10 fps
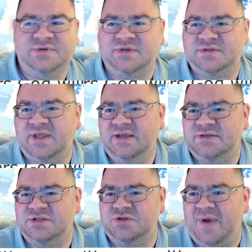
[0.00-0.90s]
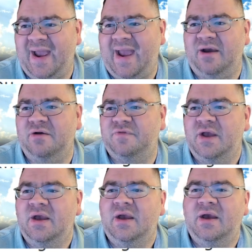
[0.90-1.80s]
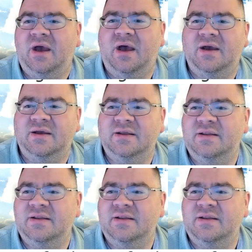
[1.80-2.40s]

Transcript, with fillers: with such things as you have uh,